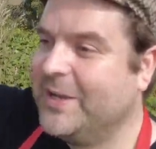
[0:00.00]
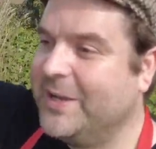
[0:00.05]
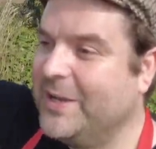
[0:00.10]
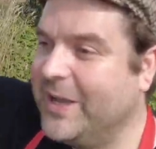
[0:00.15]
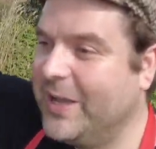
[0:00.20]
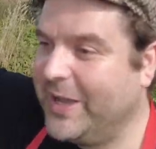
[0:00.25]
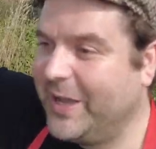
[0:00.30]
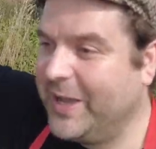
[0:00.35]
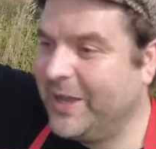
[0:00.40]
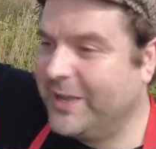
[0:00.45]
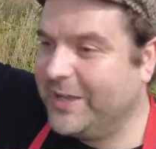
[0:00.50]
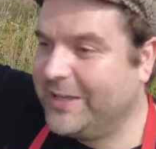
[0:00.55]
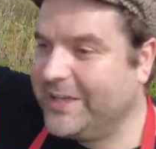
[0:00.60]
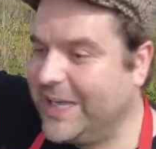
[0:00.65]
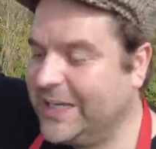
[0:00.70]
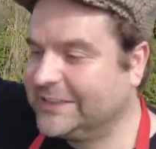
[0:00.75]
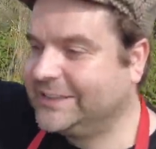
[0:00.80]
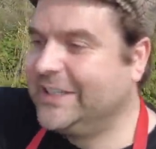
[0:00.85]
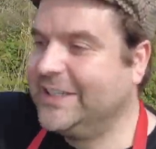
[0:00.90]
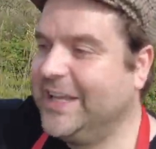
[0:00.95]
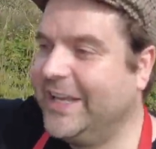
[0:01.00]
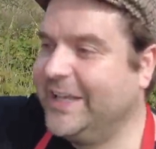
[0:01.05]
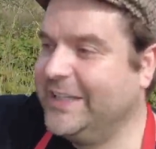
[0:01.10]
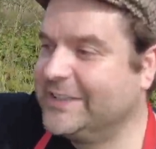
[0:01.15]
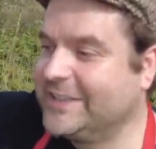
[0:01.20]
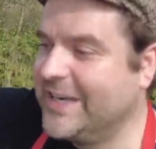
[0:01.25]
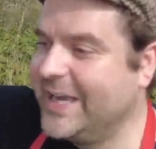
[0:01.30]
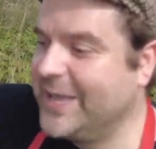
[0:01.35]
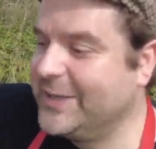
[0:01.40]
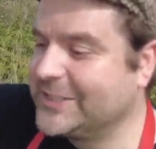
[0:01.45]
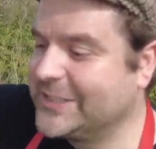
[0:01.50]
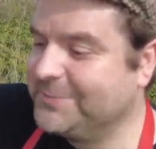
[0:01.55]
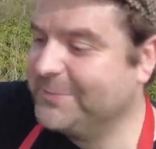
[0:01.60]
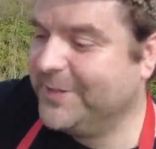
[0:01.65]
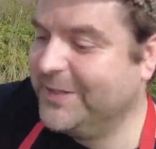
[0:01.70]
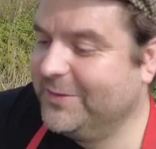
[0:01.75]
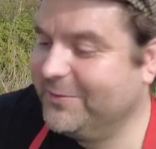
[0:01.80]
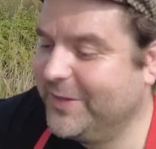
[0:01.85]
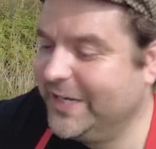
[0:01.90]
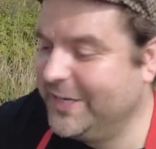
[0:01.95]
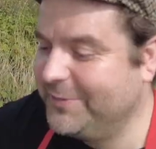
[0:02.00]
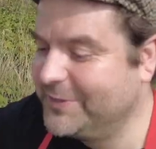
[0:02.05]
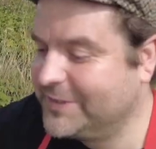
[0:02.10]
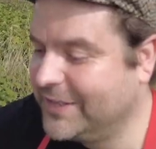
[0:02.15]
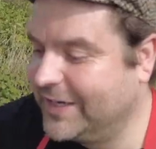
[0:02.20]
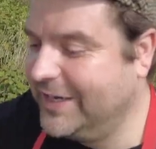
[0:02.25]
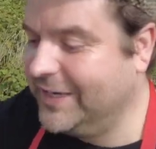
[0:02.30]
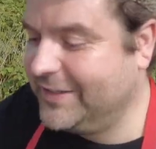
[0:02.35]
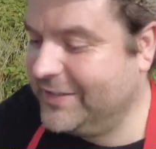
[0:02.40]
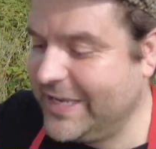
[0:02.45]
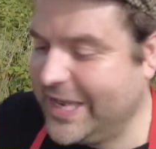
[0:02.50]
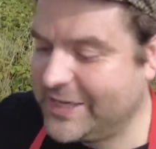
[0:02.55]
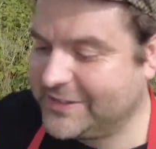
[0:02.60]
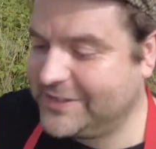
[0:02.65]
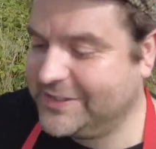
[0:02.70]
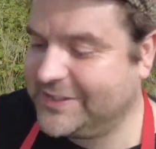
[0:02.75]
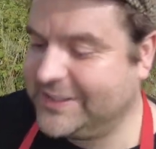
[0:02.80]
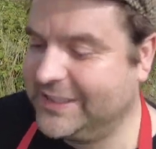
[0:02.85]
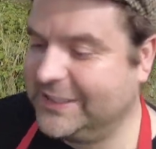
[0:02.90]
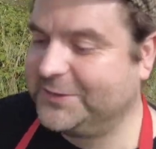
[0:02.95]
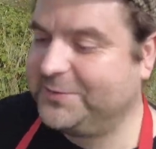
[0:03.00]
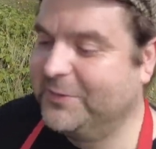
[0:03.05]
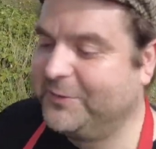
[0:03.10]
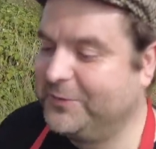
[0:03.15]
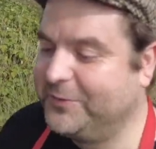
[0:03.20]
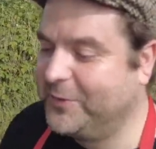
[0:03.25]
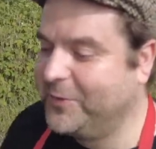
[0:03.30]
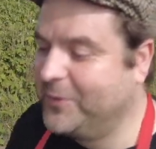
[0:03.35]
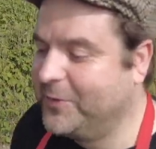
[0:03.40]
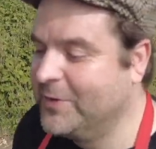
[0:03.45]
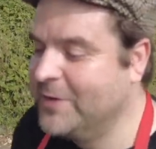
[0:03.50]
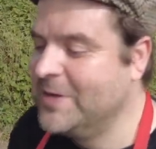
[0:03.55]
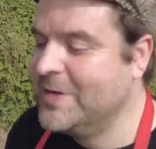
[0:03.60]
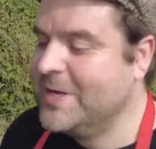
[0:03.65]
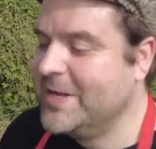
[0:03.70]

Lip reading: yesterday's announcement, when he was announced as 6 foot four,